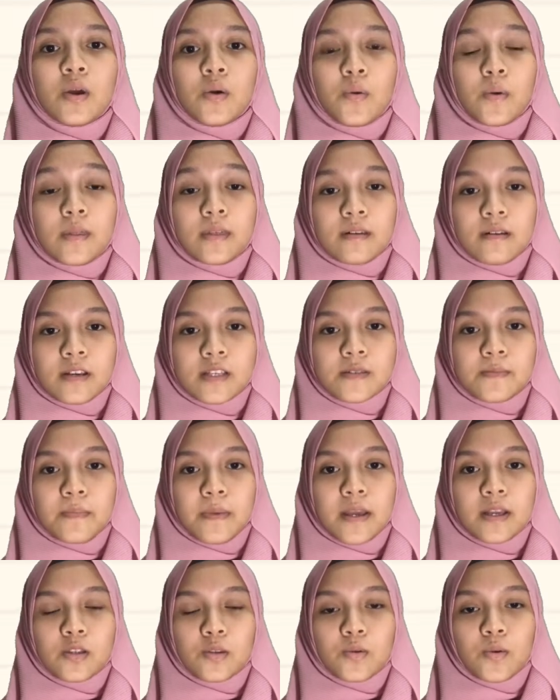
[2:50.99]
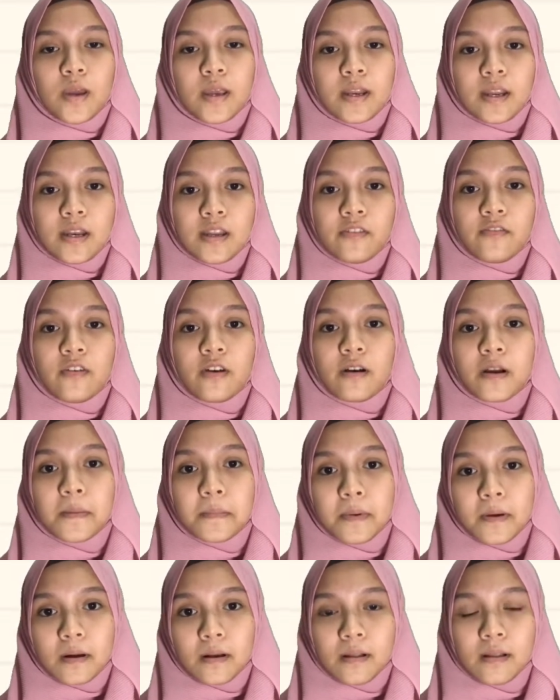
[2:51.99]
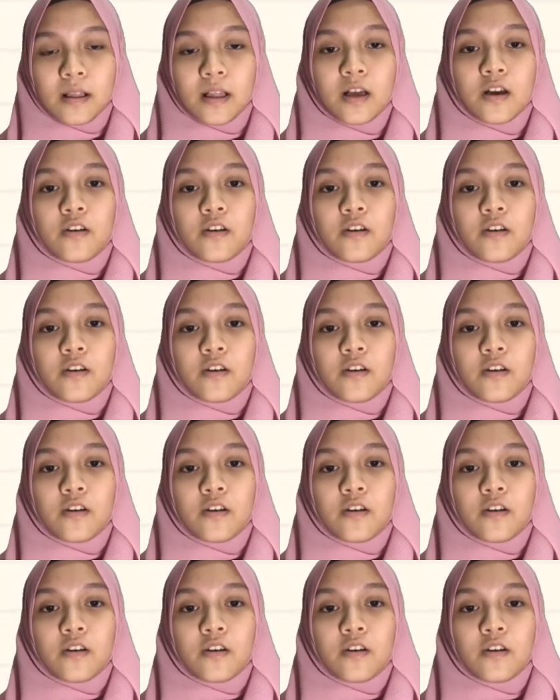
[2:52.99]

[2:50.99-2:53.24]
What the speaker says: with respect to another variable.